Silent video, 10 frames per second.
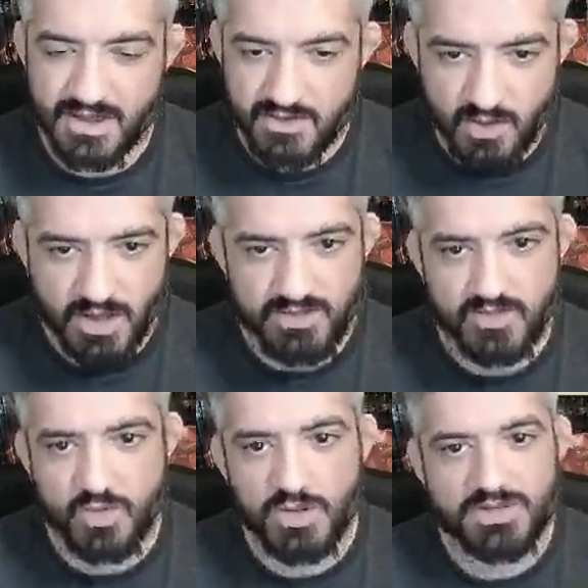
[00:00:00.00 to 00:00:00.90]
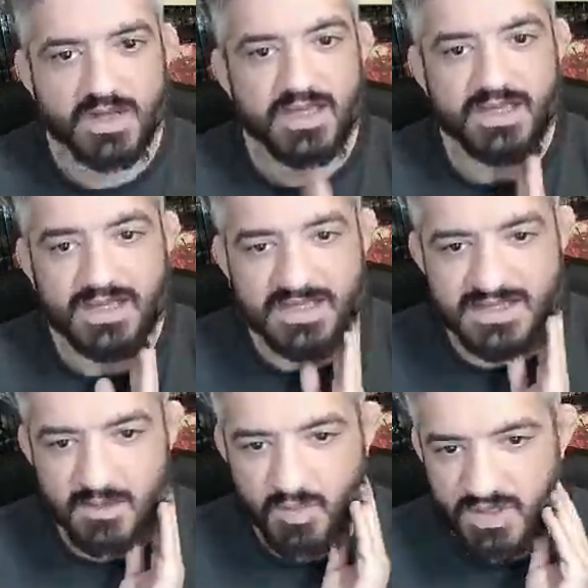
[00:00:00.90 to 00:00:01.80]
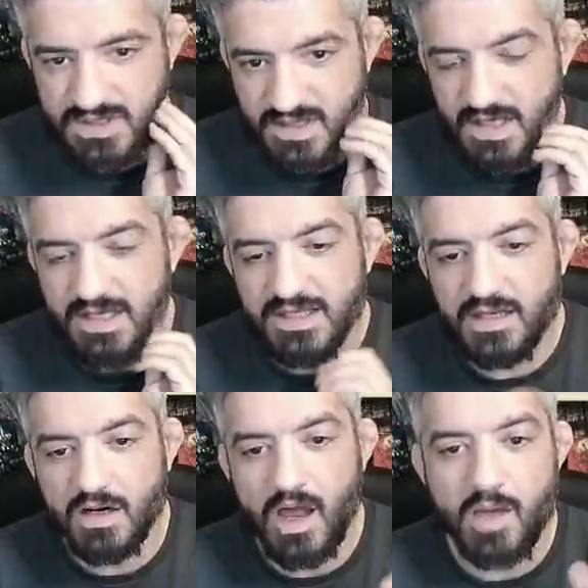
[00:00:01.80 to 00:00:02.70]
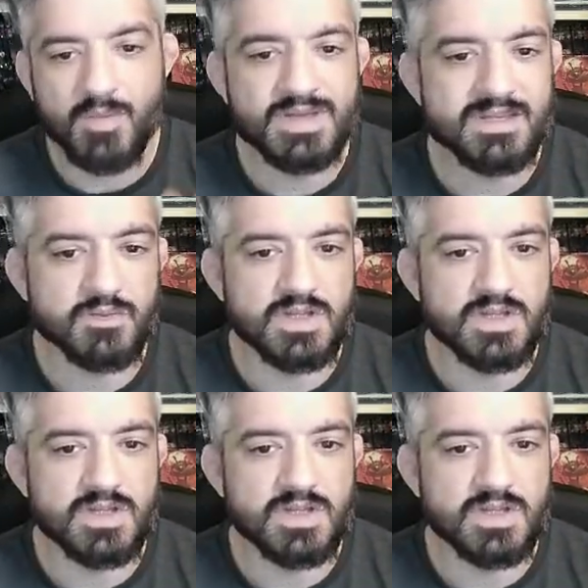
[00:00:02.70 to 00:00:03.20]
and you can do it easy peasy here I miss some